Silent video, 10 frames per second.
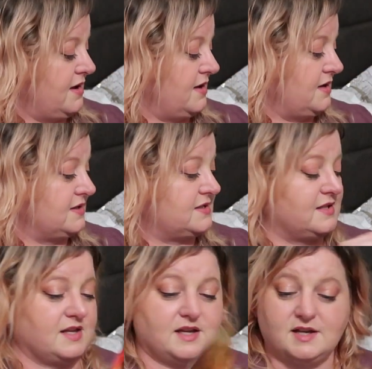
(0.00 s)
is
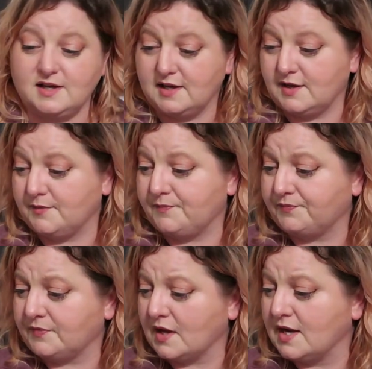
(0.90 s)
the
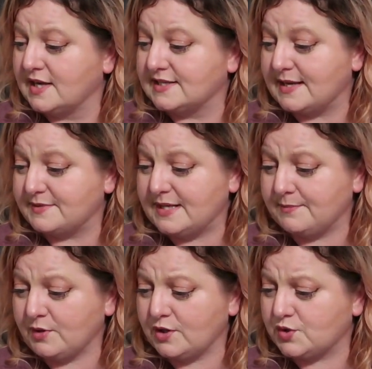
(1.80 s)

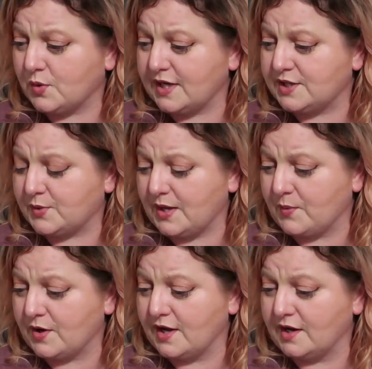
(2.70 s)
September twenty
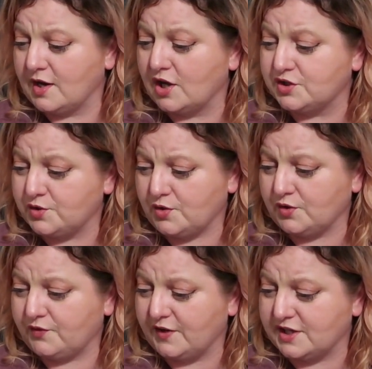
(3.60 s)
twenty-one
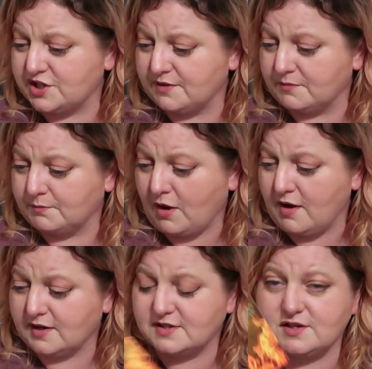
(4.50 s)
Adult Fiction
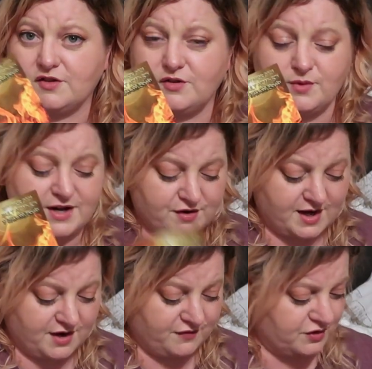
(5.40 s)
Box three year
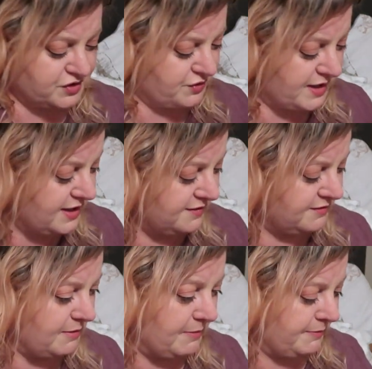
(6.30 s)
Anniversary.
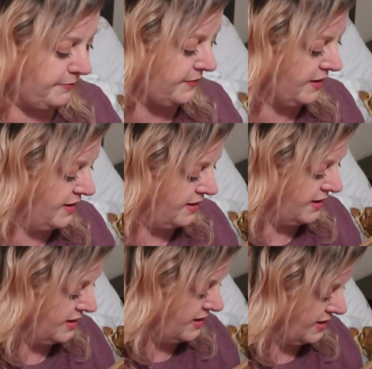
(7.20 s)

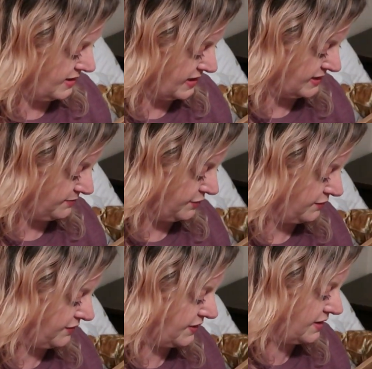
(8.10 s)
Let's
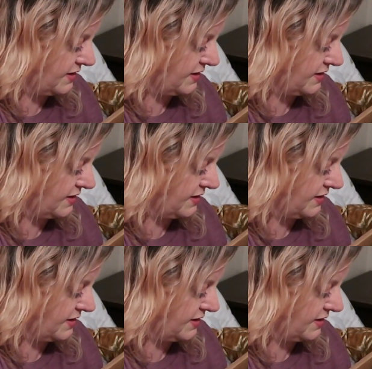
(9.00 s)
move.